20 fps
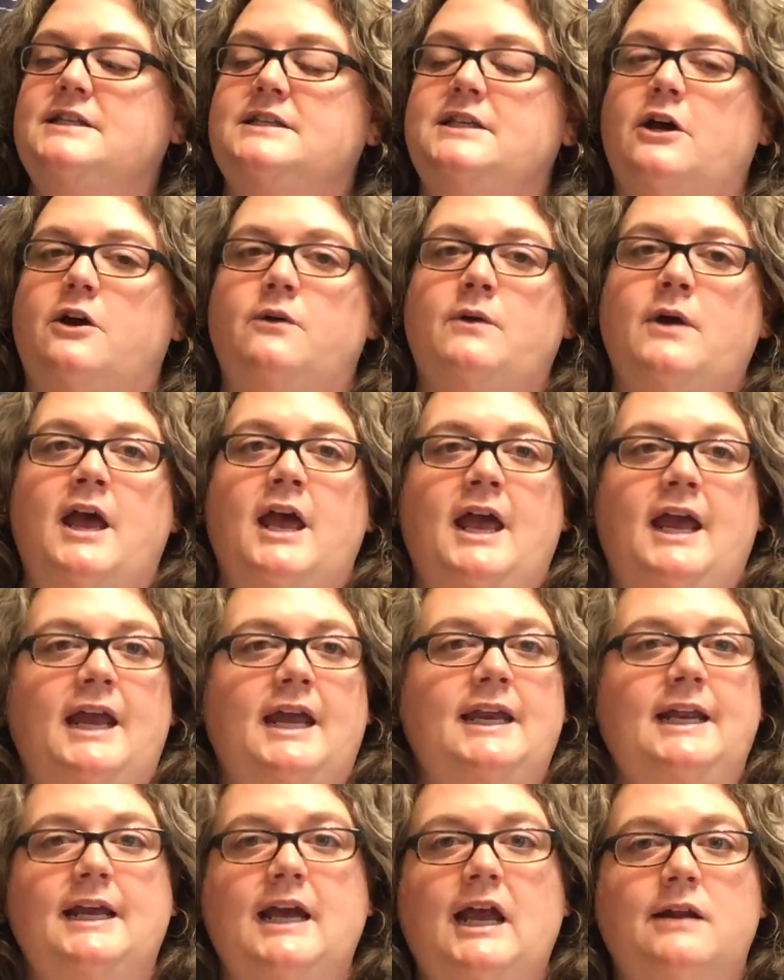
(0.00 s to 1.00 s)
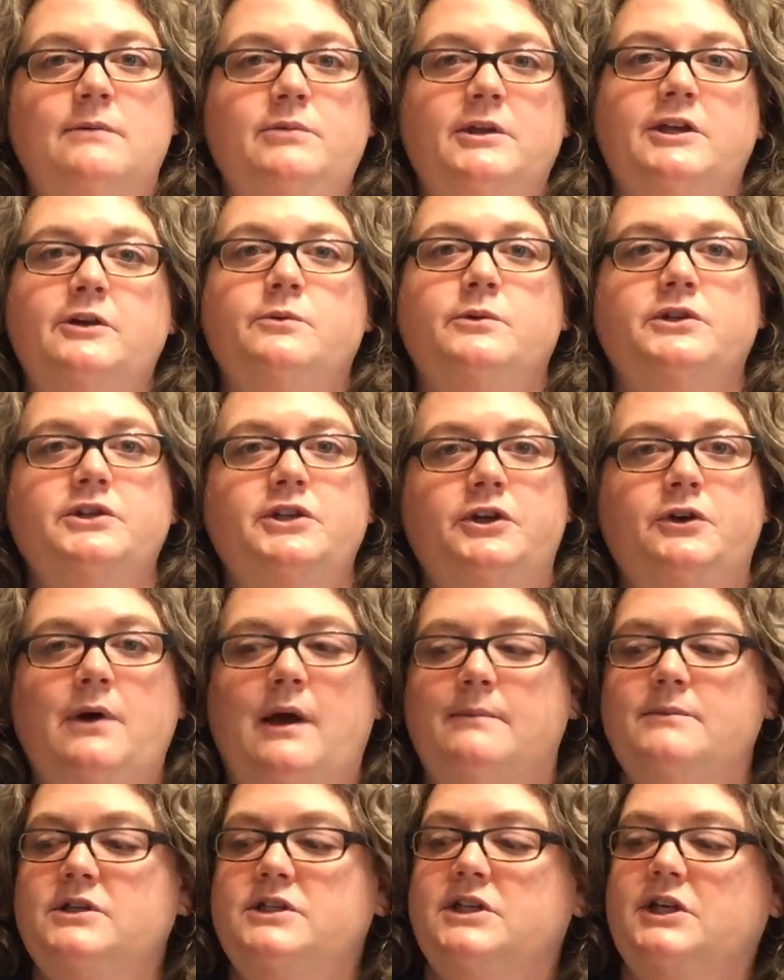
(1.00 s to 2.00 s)
So any kind of blender will do.
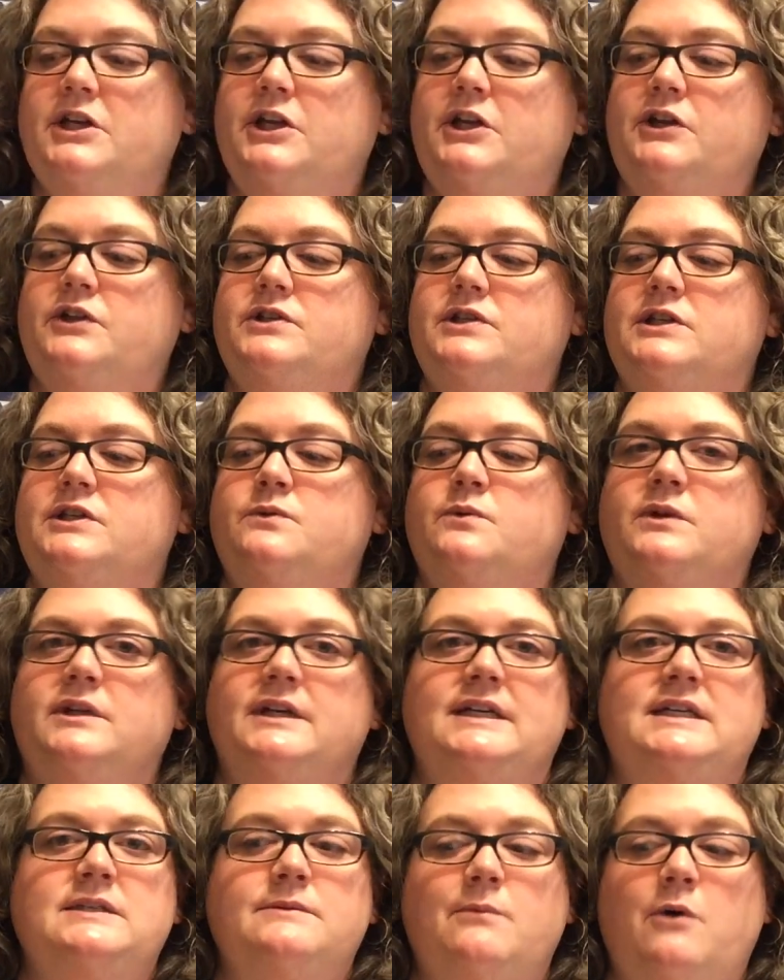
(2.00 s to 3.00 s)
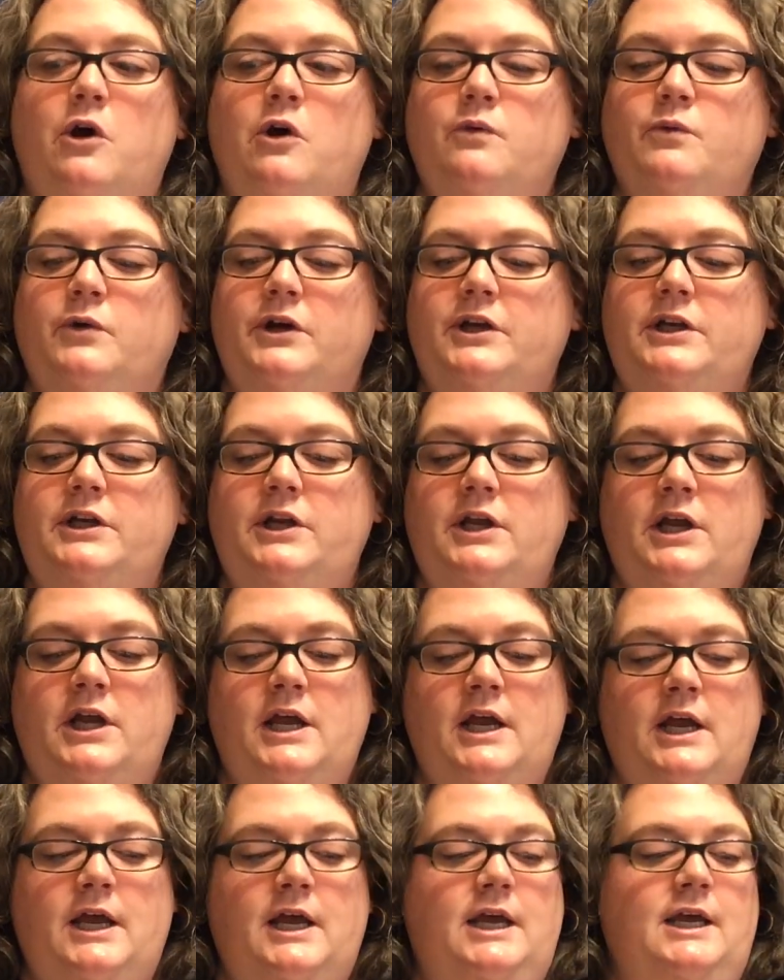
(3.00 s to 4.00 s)
I'm just going to use this really small one
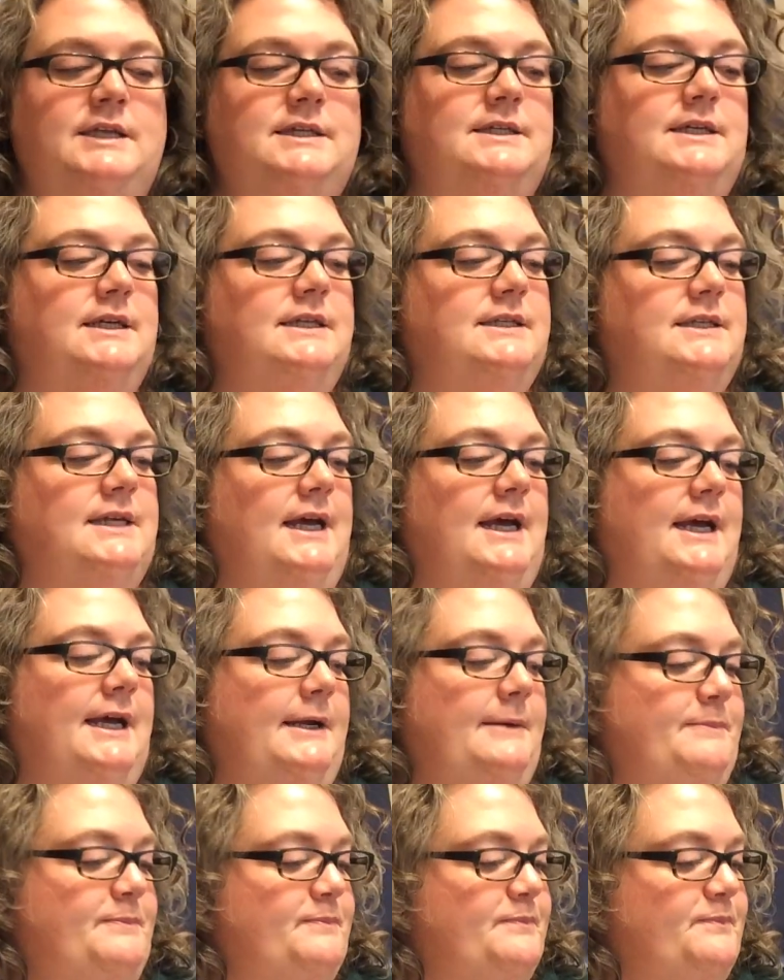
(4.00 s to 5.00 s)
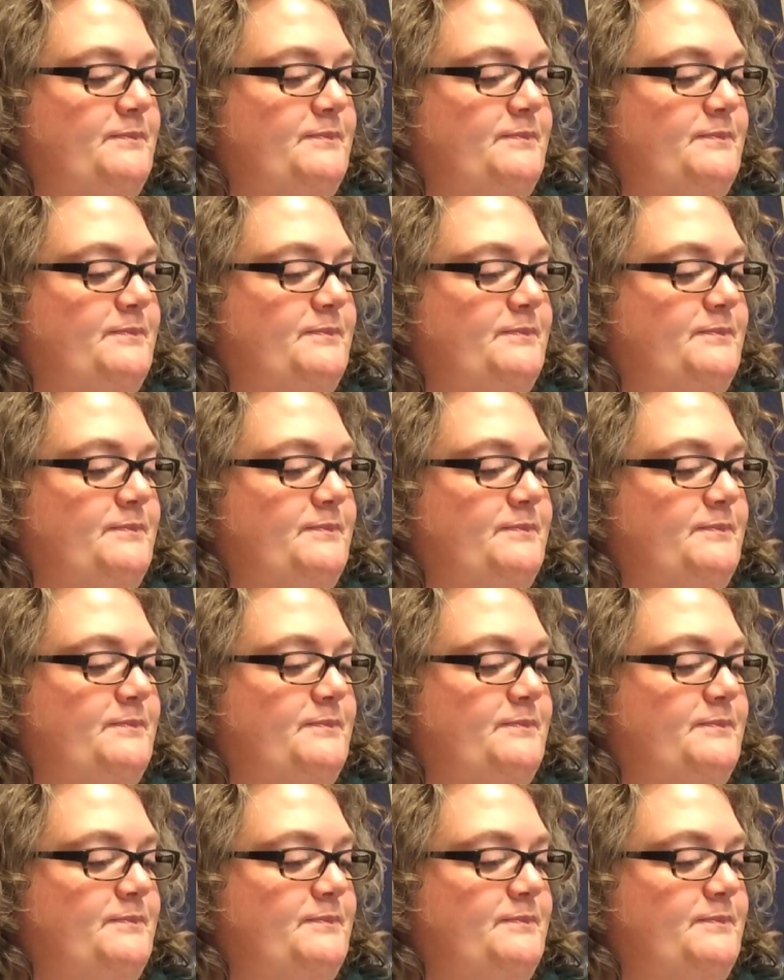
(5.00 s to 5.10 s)
today.